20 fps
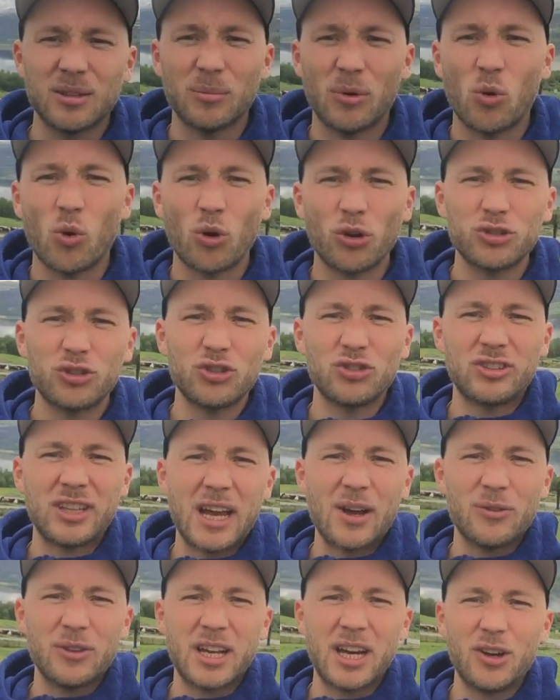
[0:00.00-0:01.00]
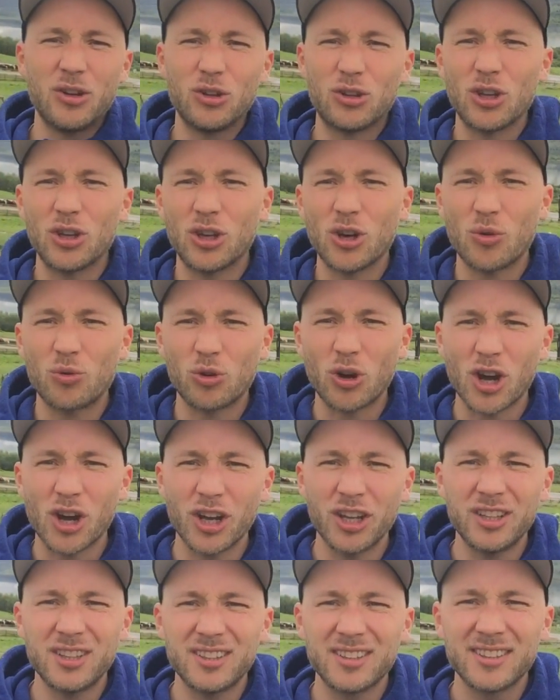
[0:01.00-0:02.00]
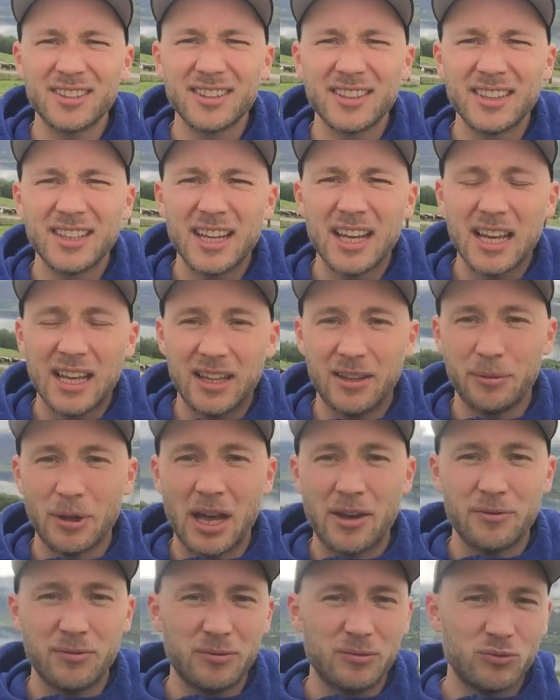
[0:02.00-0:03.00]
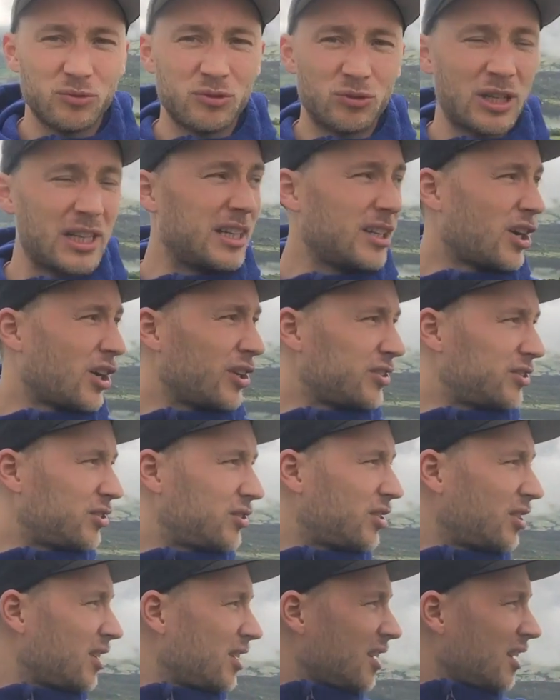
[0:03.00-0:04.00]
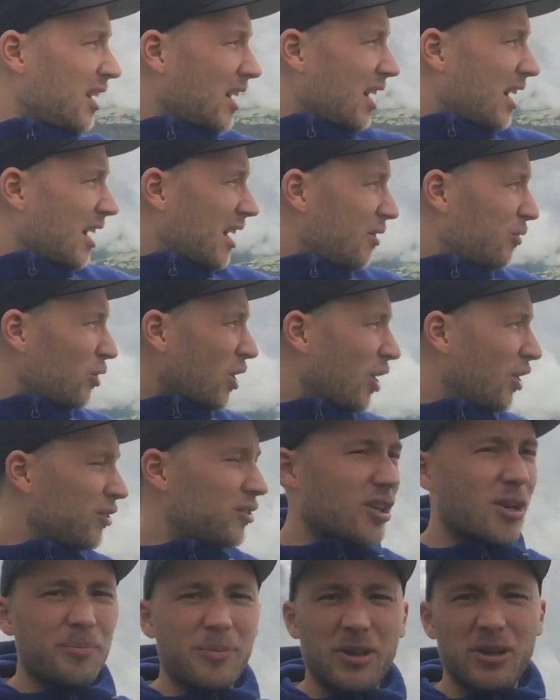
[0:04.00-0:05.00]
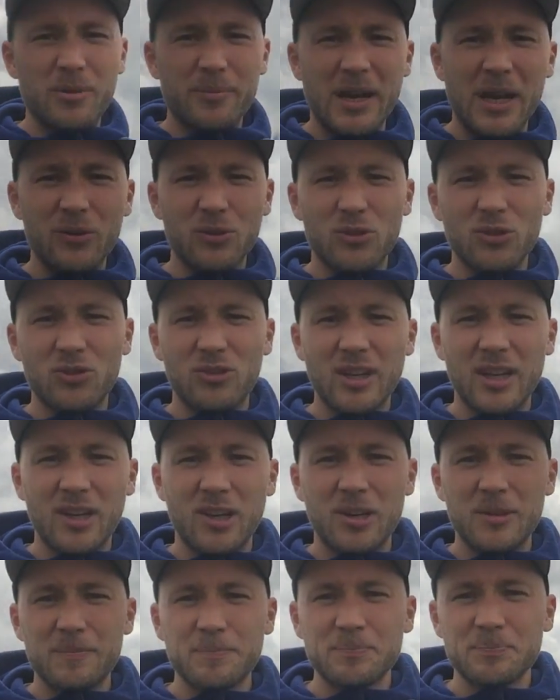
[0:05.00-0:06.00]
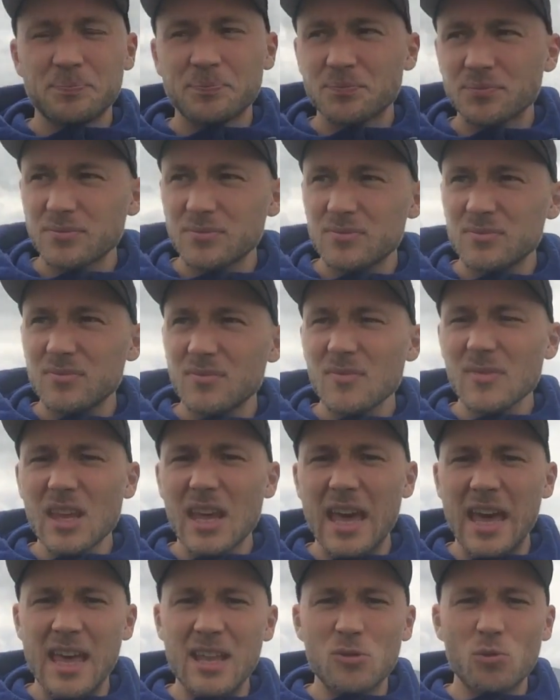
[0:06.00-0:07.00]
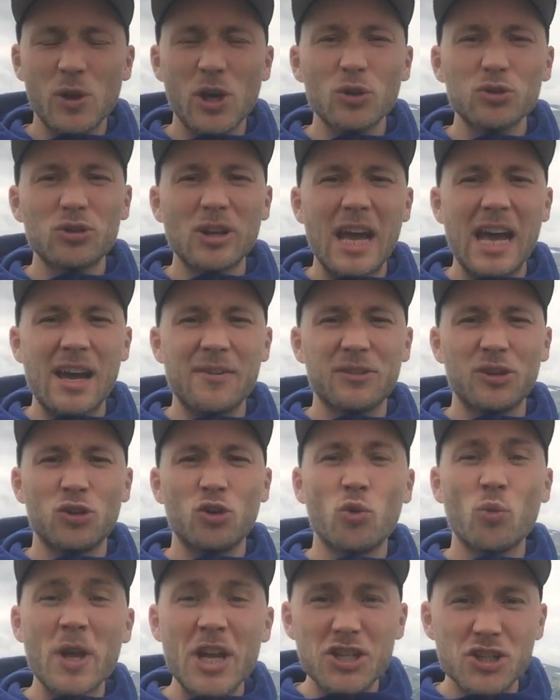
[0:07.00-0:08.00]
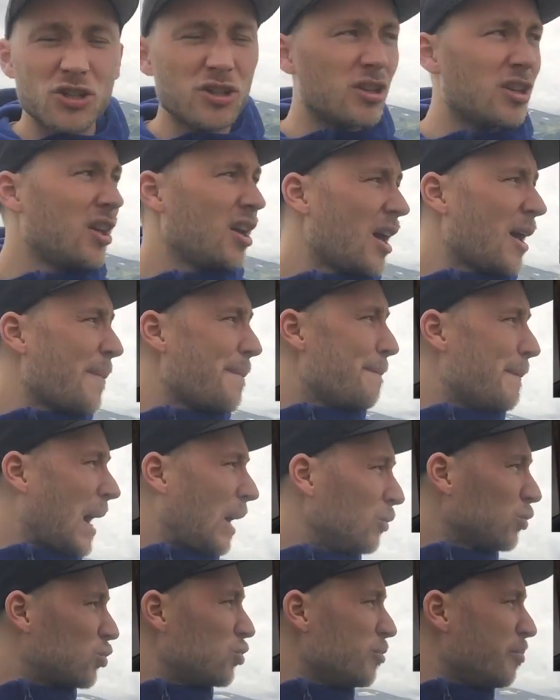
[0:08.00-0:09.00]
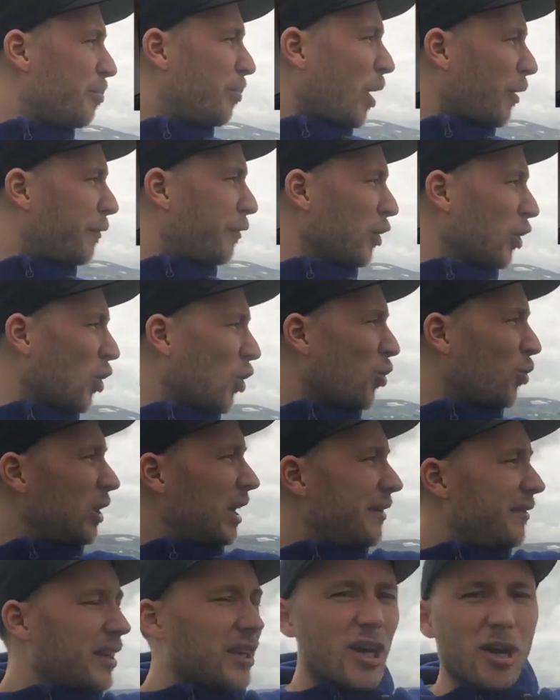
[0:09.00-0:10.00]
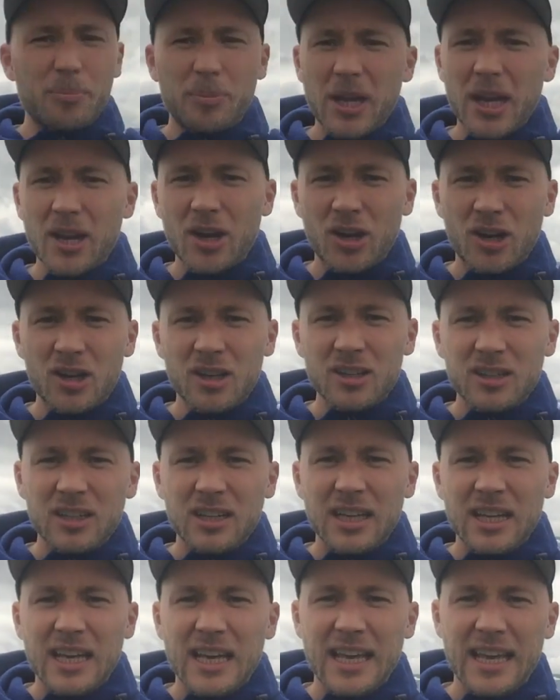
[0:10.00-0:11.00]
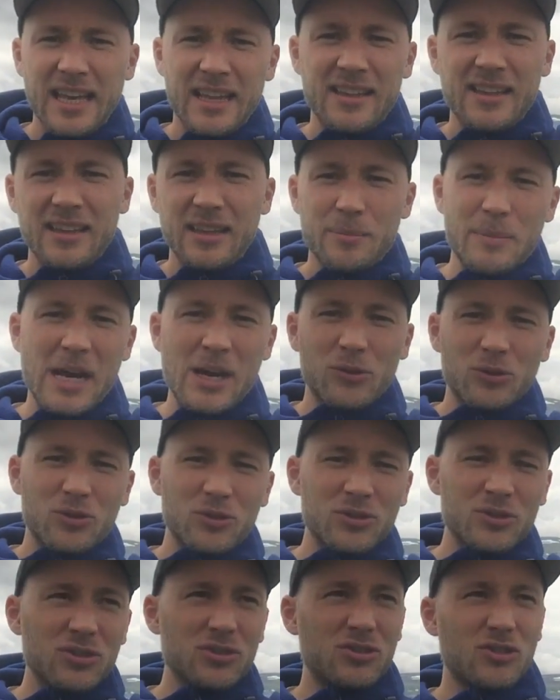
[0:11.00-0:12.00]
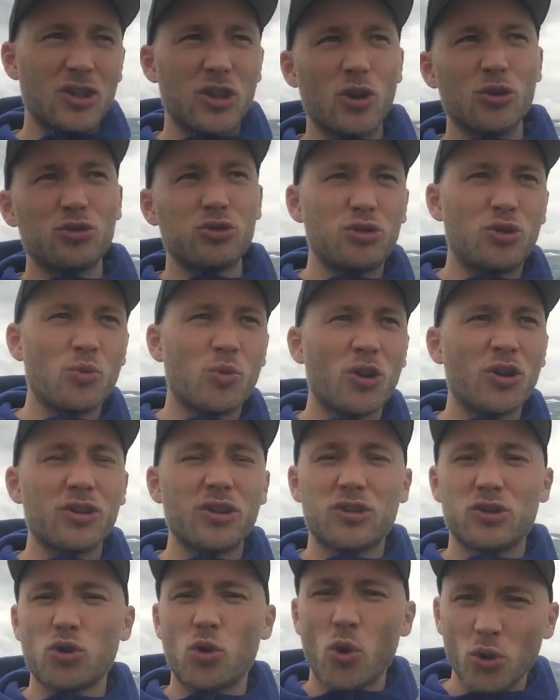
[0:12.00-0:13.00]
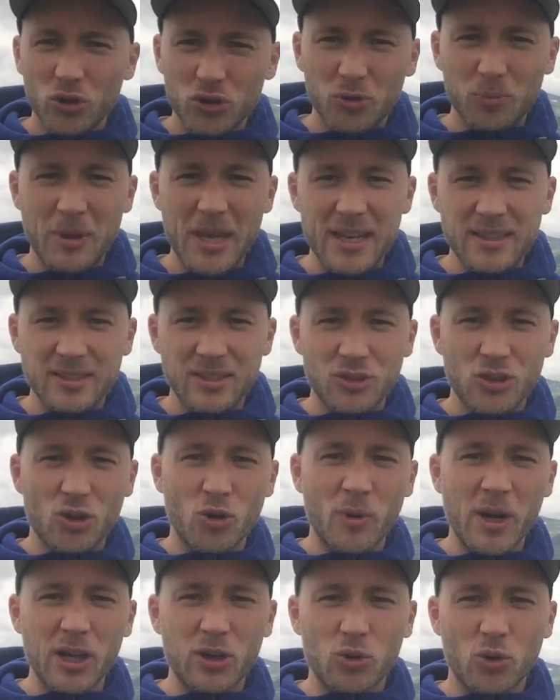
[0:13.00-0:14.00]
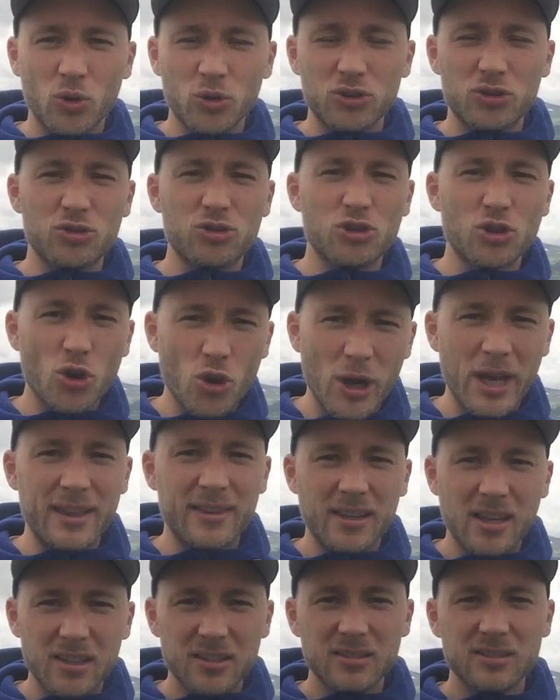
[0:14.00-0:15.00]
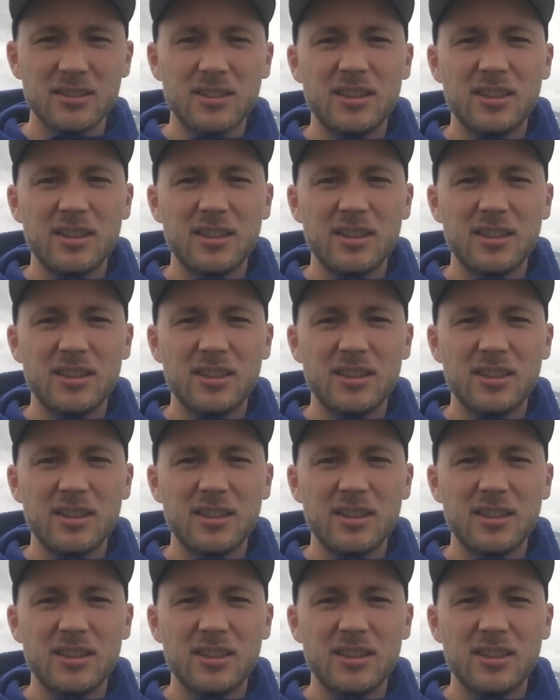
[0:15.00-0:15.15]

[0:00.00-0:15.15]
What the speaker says: horses down there you can go ride. They have really nice rides up in the mountains here, and we also have the Norwegian mountain buffalo living up here in the mountains close to one of the tallest peaks in Norway called Snøhetta.